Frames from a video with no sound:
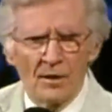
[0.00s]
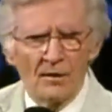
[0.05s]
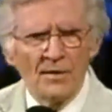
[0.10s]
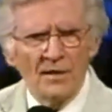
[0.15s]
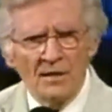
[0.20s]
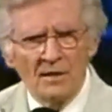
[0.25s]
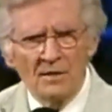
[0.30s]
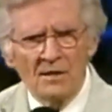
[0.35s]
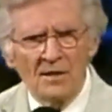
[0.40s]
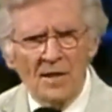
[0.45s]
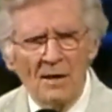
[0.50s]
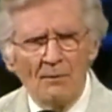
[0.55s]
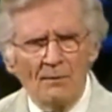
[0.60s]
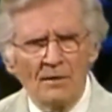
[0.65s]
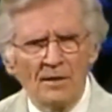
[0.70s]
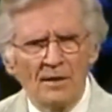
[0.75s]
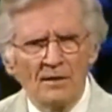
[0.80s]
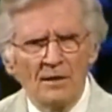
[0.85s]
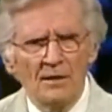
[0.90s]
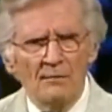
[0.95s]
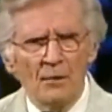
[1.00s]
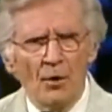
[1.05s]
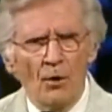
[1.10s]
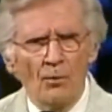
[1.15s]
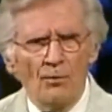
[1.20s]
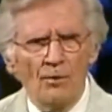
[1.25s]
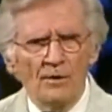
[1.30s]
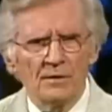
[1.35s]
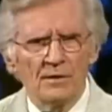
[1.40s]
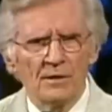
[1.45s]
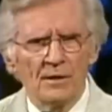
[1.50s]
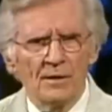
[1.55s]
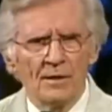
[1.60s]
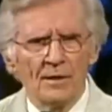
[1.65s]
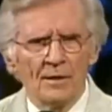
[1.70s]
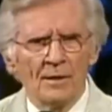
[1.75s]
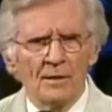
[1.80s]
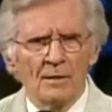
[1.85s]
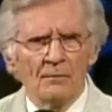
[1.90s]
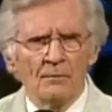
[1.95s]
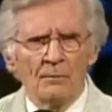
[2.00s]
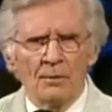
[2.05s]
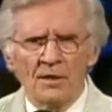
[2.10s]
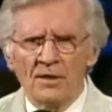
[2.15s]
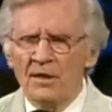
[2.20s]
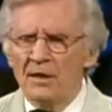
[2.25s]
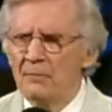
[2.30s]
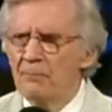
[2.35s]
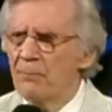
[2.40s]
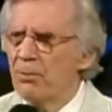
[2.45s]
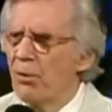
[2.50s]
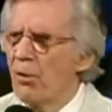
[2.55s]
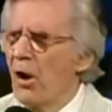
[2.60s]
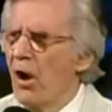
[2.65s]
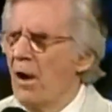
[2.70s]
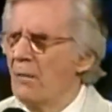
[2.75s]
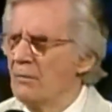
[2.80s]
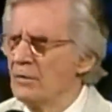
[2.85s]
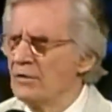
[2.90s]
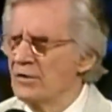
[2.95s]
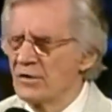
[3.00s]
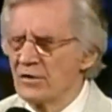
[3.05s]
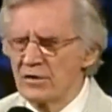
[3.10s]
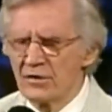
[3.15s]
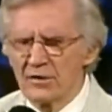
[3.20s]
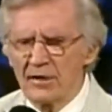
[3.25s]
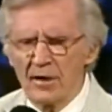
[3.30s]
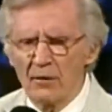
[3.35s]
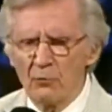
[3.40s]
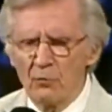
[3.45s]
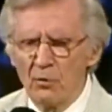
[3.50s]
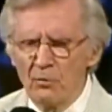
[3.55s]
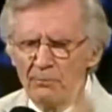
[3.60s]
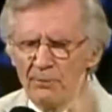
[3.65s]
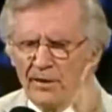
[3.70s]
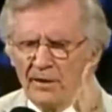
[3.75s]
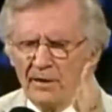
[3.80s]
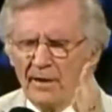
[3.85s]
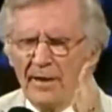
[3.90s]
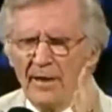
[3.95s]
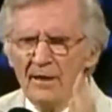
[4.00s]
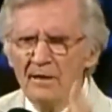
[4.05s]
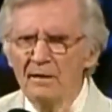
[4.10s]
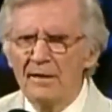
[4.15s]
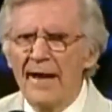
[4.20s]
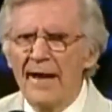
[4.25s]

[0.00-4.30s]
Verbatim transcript: Now, he can come at any moment, but he promises there will be a